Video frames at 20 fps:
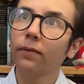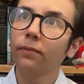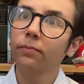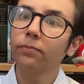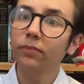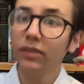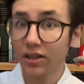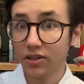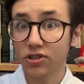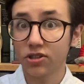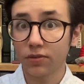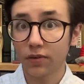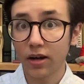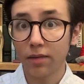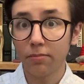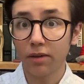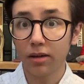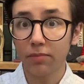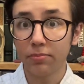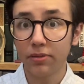Yes, so I
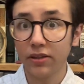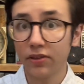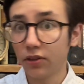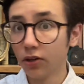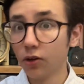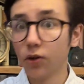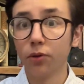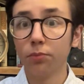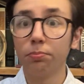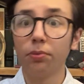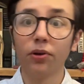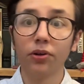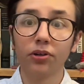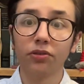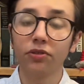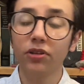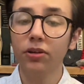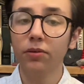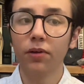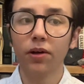might be the Lord Bond of
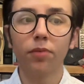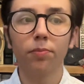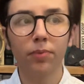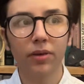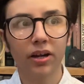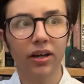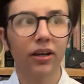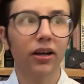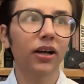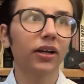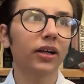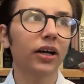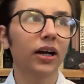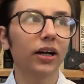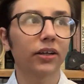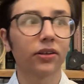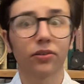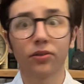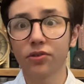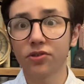Heworth, but I
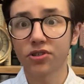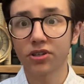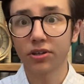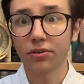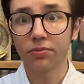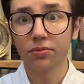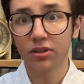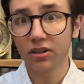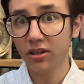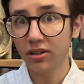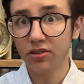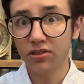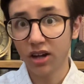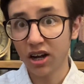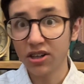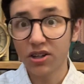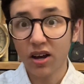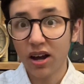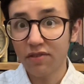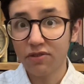could also, I
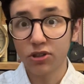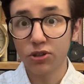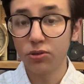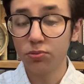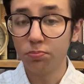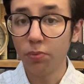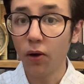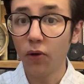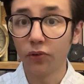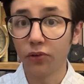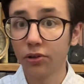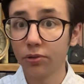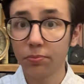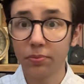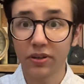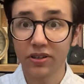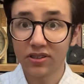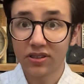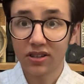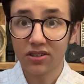don't have to choose Bond
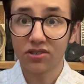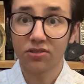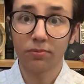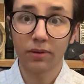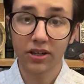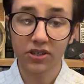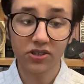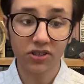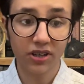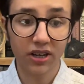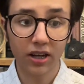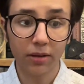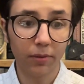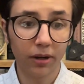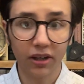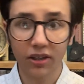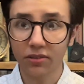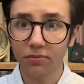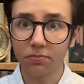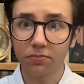because that's my surname. I
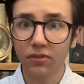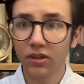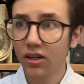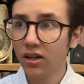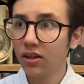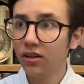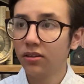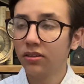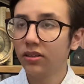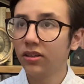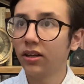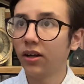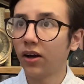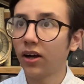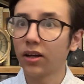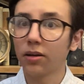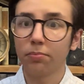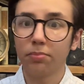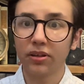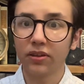could
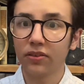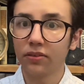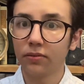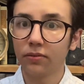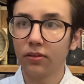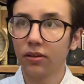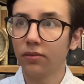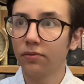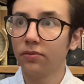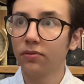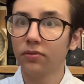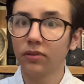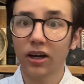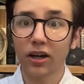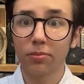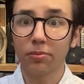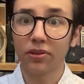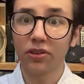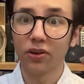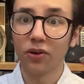be
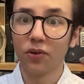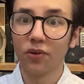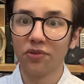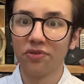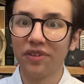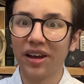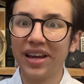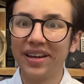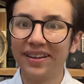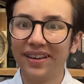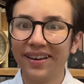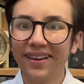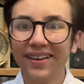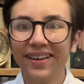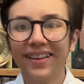the Lord Vader.